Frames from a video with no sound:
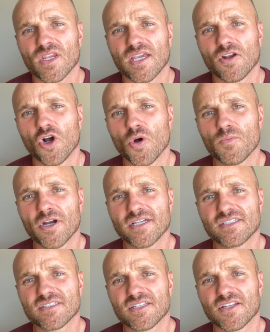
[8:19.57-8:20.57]
And home
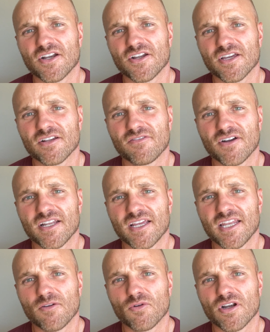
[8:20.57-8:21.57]
prices in there, you're going to find
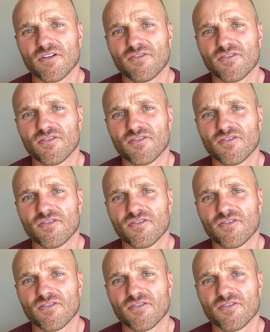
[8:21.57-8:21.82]
anywhere